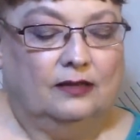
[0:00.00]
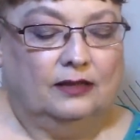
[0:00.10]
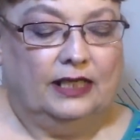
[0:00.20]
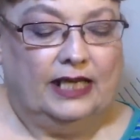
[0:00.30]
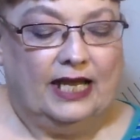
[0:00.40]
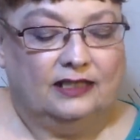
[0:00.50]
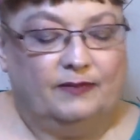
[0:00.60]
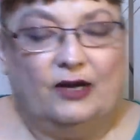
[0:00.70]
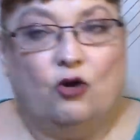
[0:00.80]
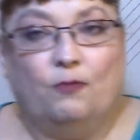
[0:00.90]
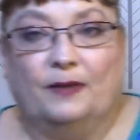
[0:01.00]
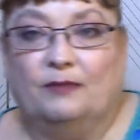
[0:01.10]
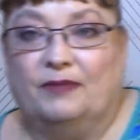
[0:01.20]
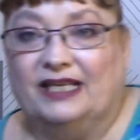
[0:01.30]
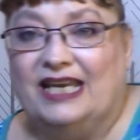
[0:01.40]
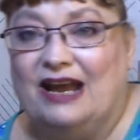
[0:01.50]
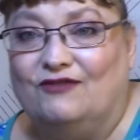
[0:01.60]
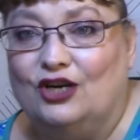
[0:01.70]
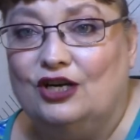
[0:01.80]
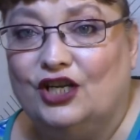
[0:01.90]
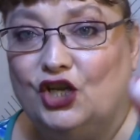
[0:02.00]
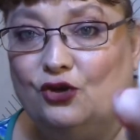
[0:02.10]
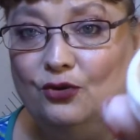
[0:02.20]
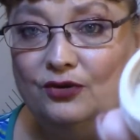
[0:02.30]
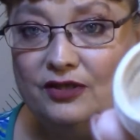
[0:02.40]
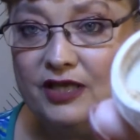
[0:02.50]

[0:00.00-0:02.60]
It has been opened, but never used.